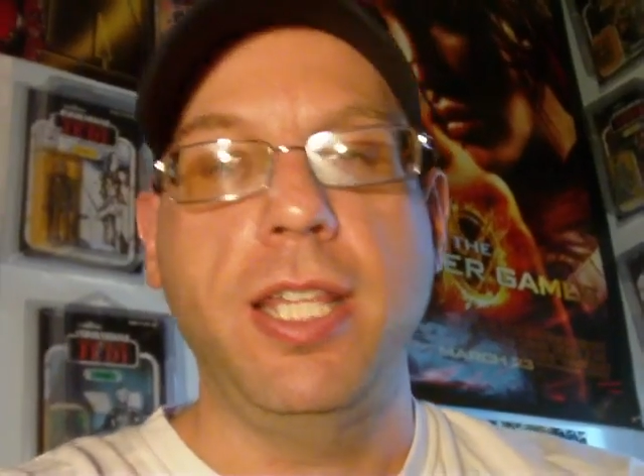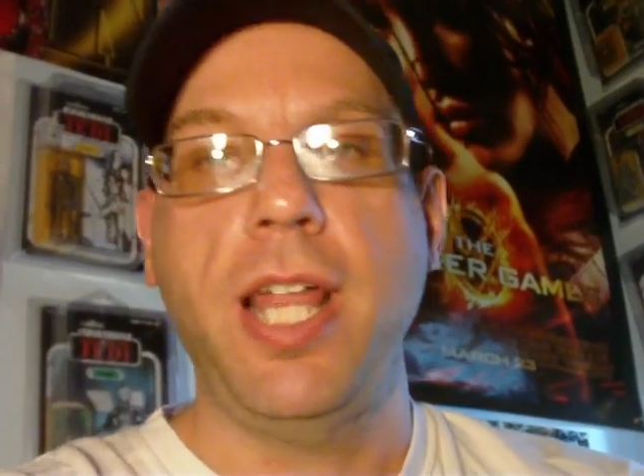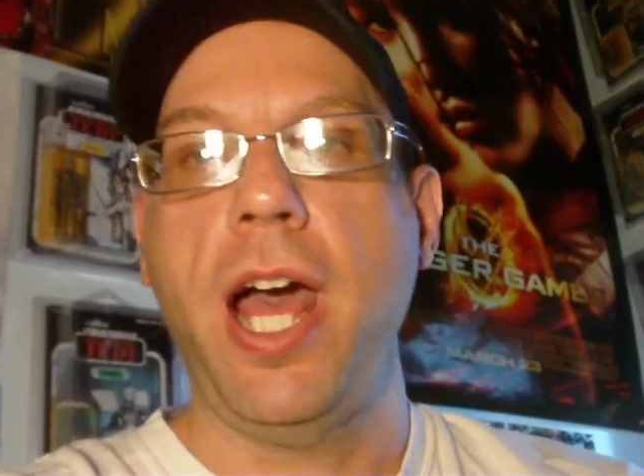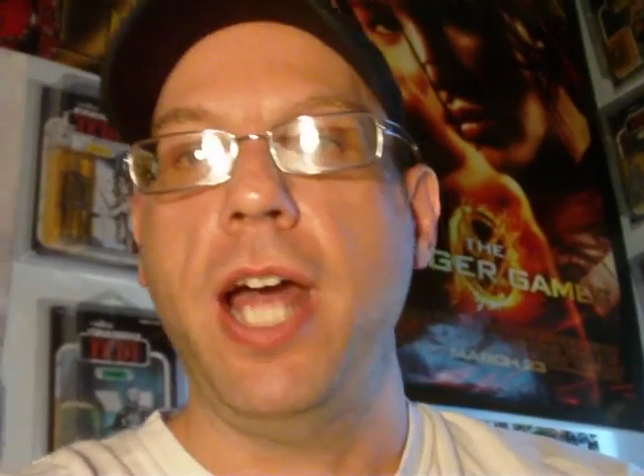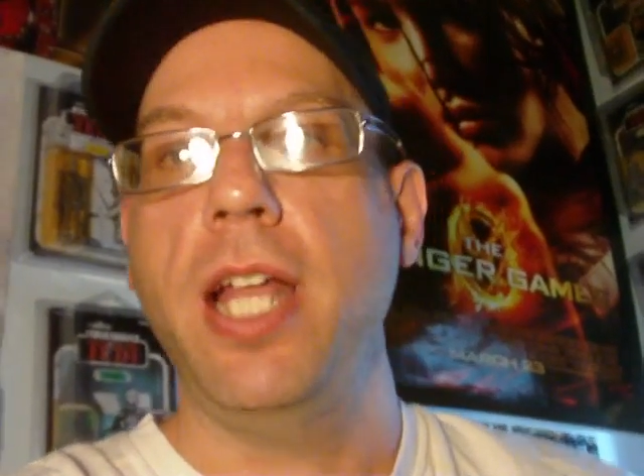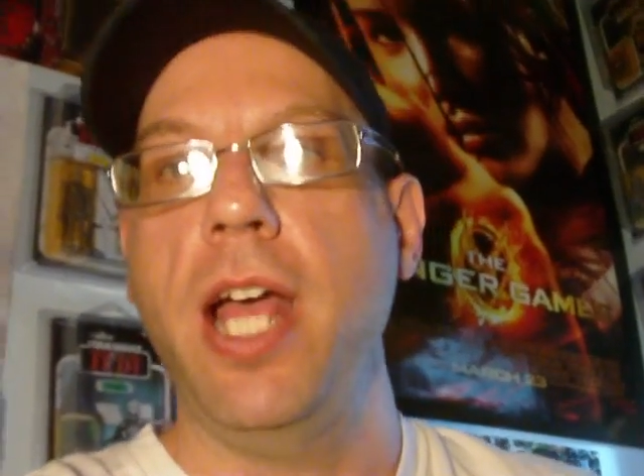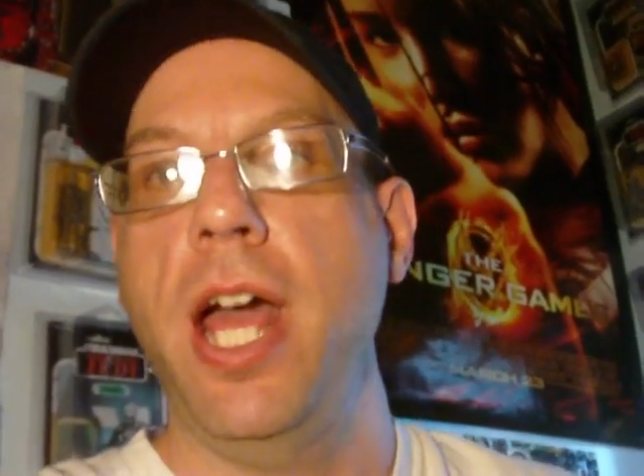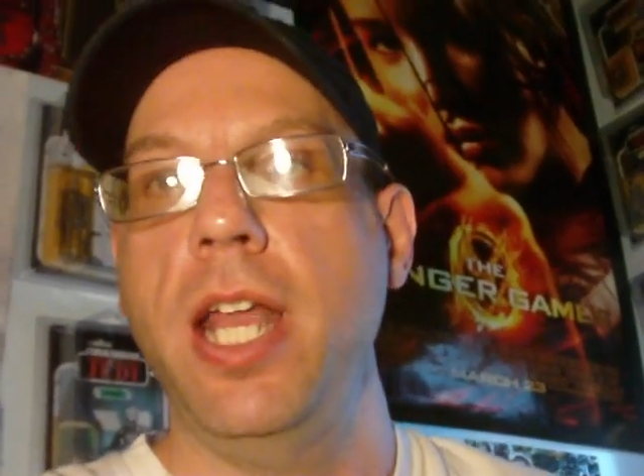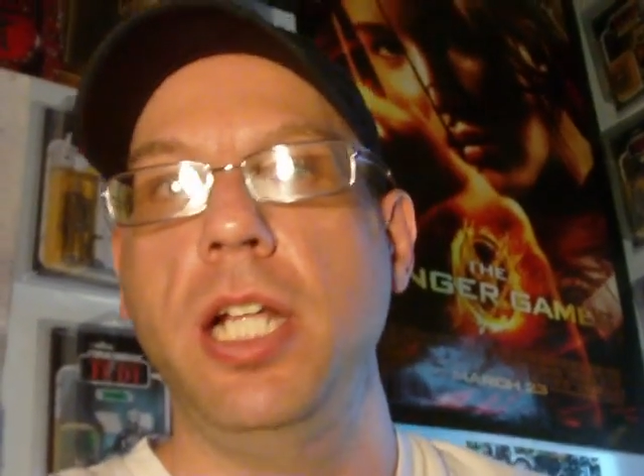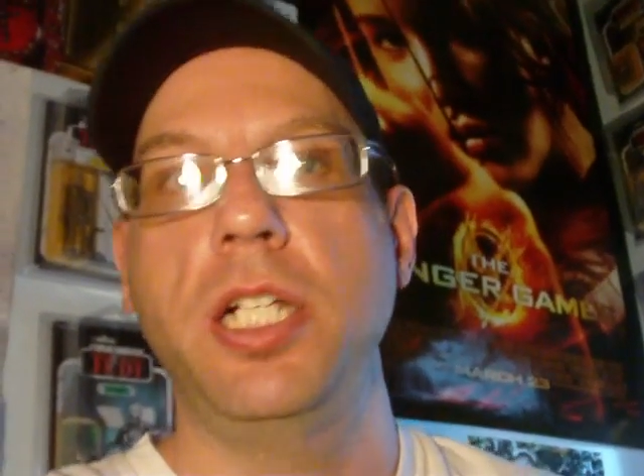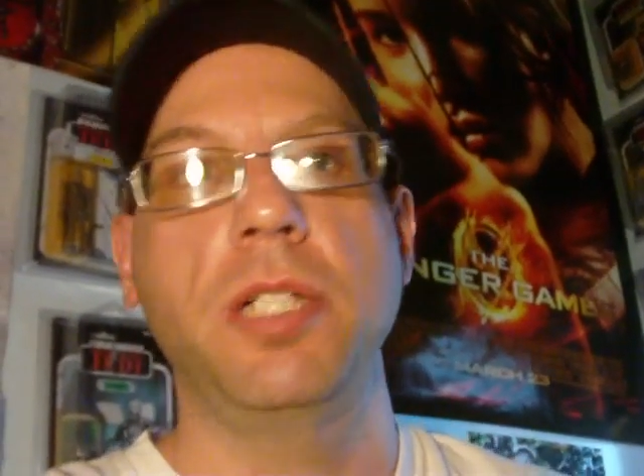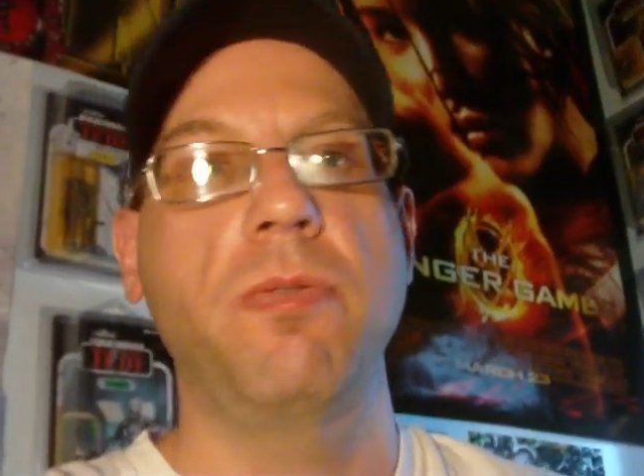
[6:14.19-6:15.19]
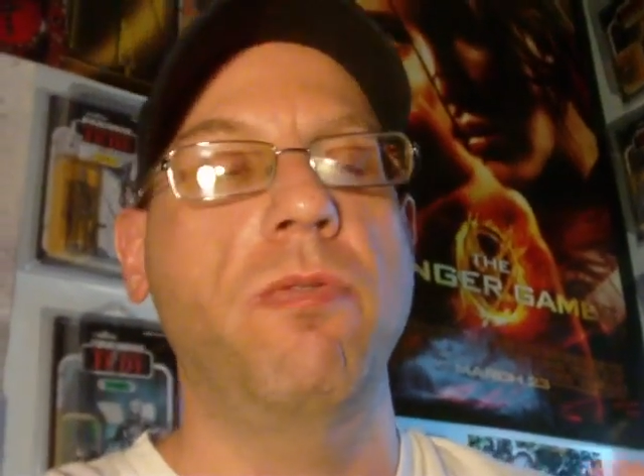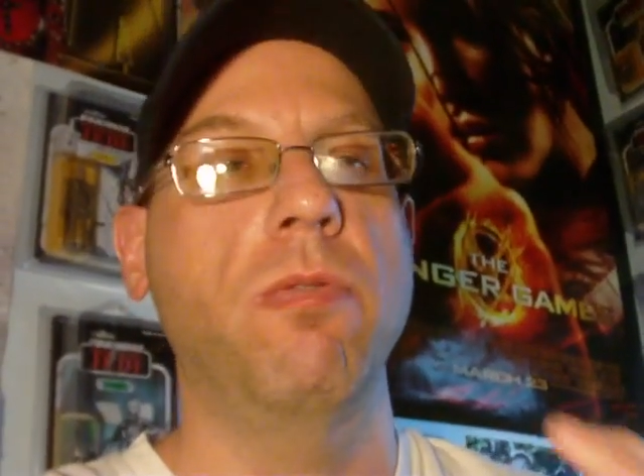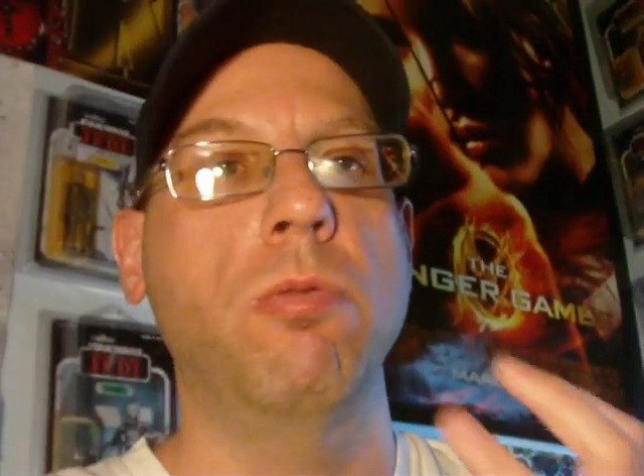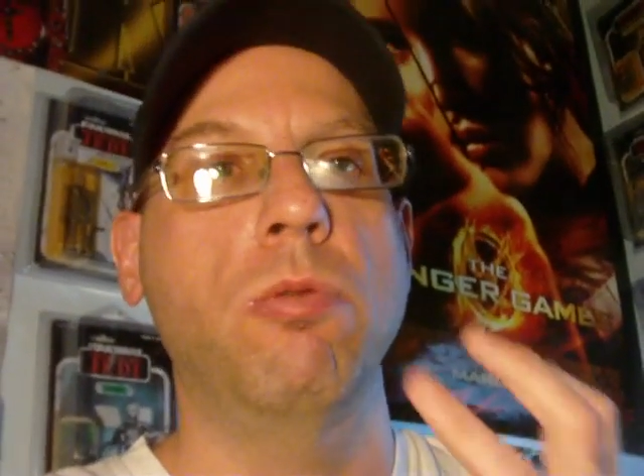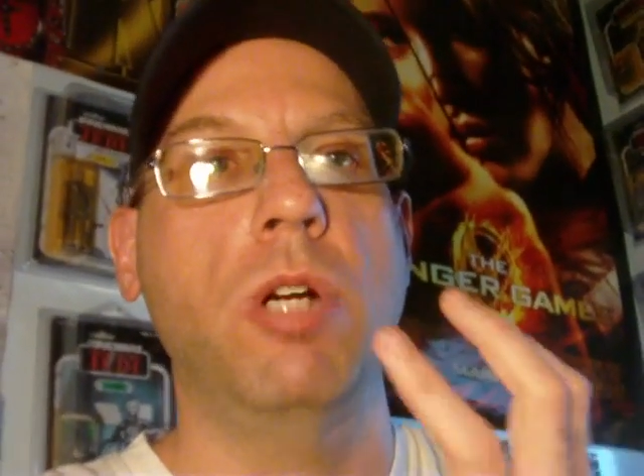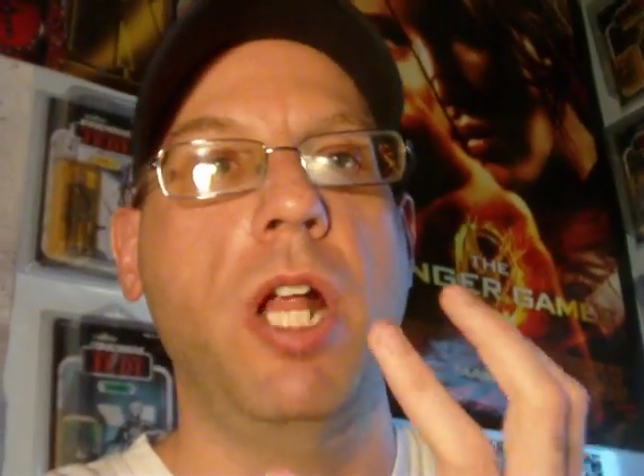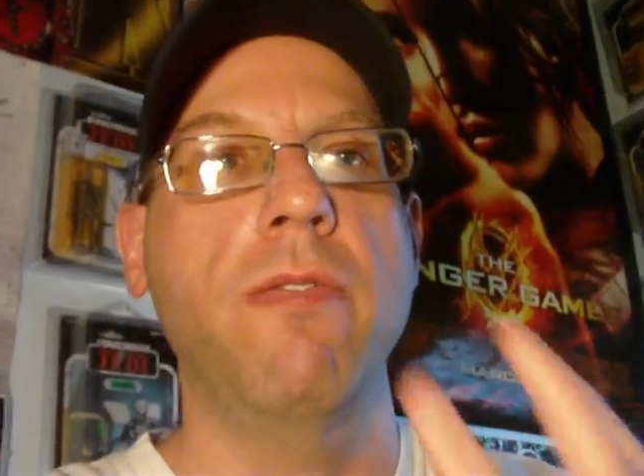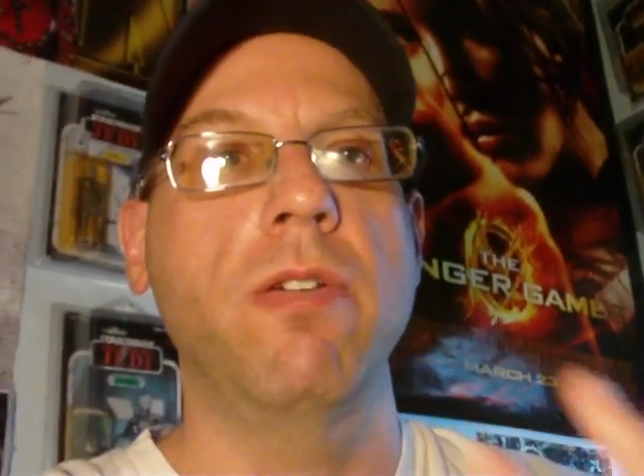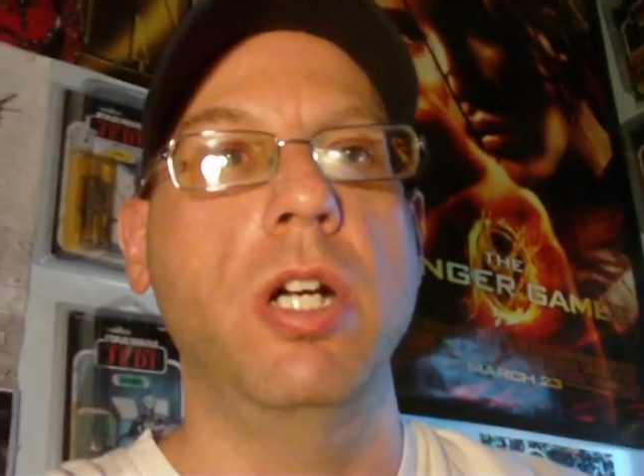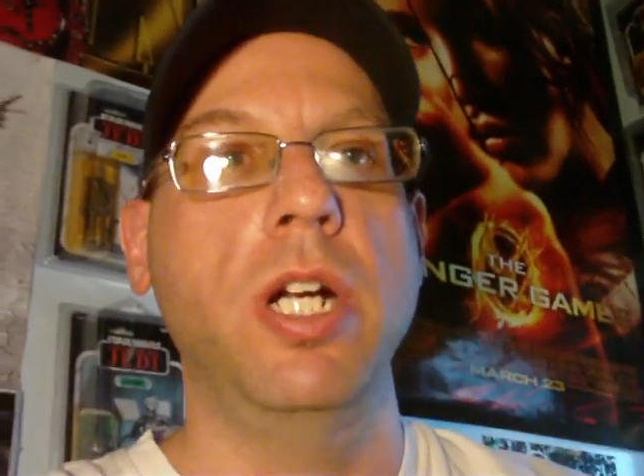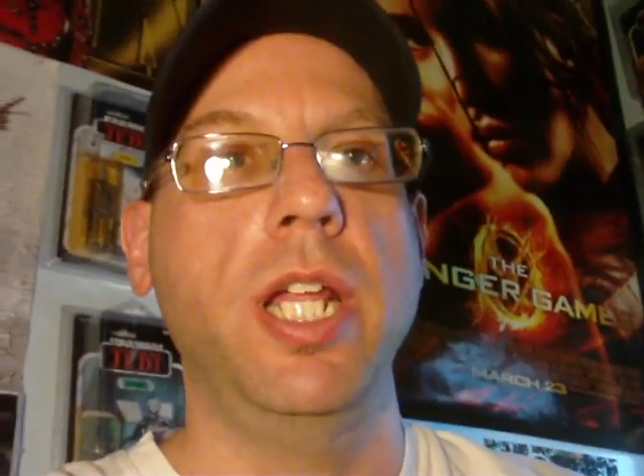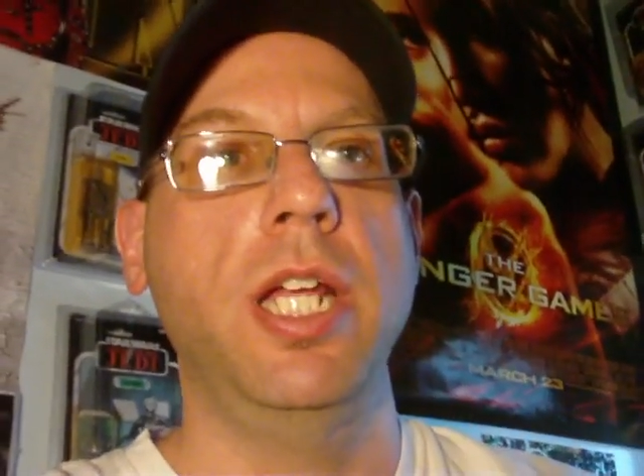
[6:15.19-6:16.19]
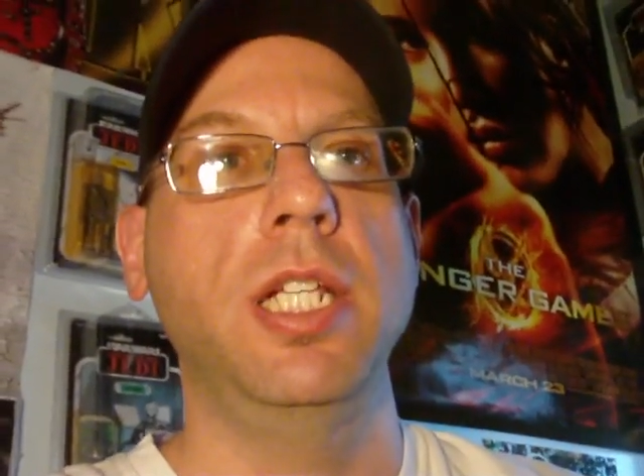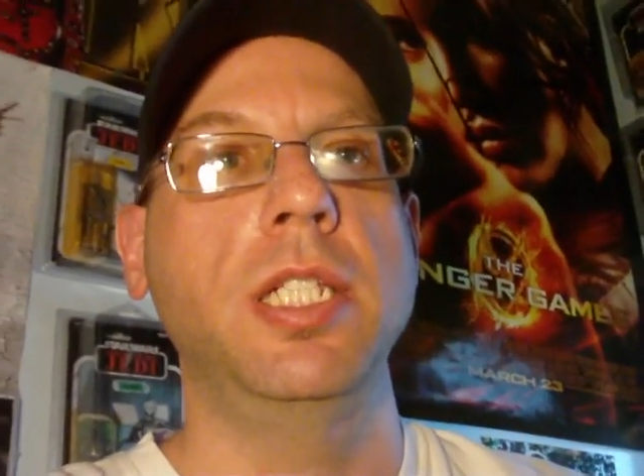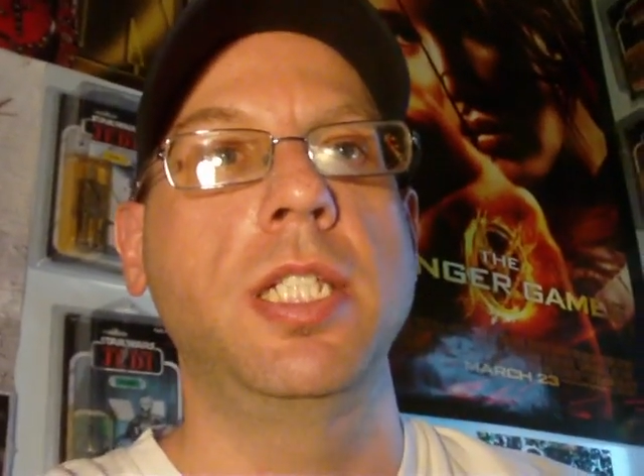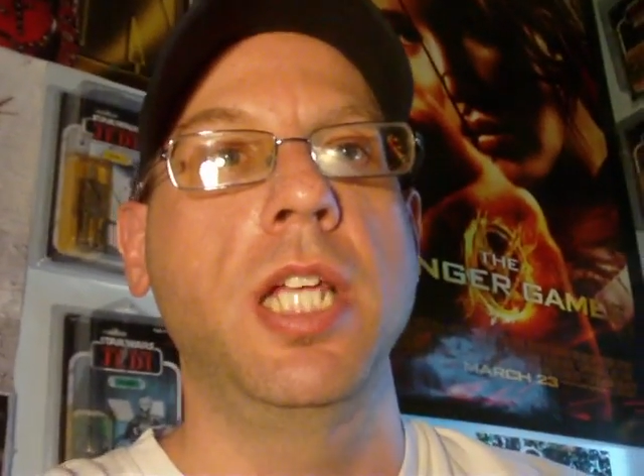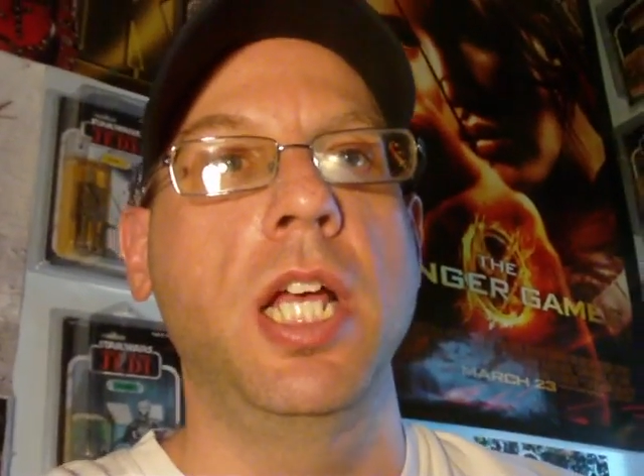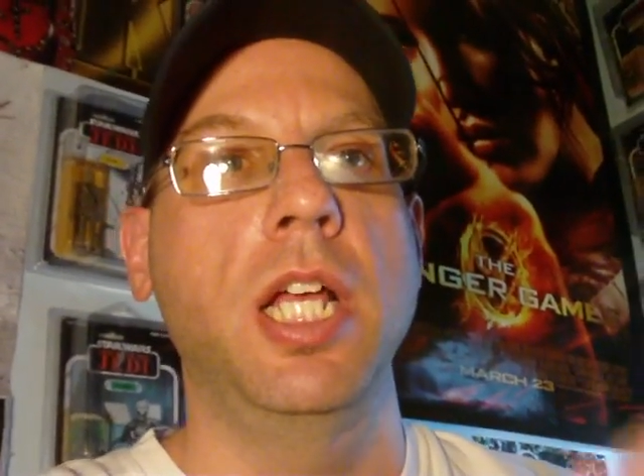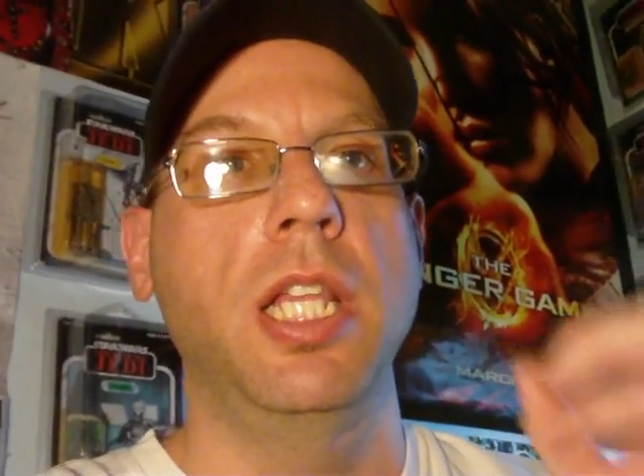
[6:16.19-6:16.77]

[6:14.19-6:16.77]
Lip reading: that, and it's just, for whatever it is,